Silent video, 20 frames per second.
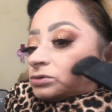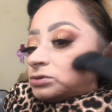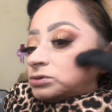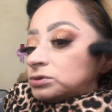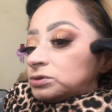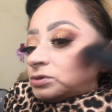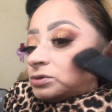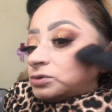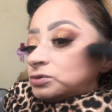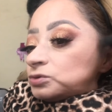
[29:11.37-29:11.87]

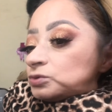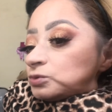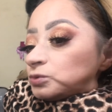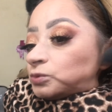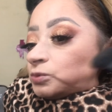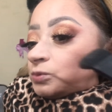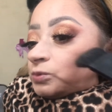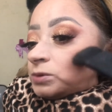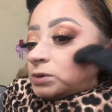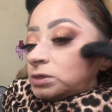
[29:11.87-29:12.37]
just
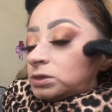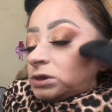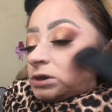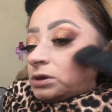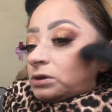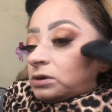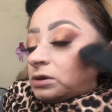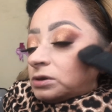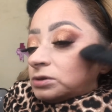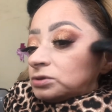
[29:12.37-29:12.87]
really
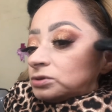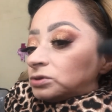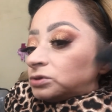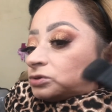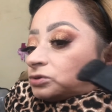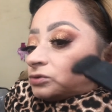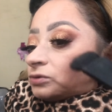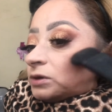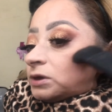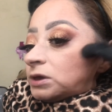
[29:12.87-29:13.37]

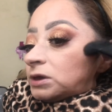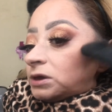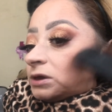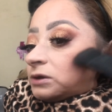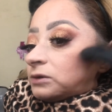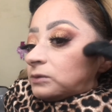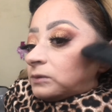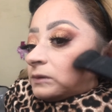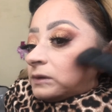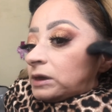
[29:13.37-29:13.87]
concentrate it
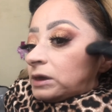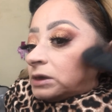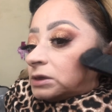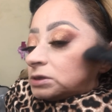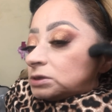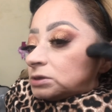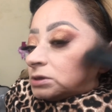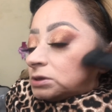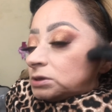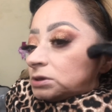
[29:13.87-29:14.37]
right
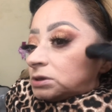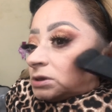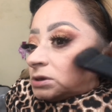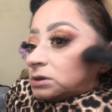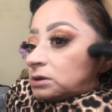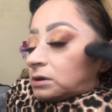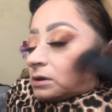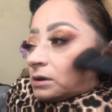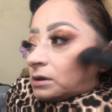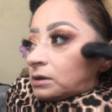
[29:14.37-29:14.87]
here.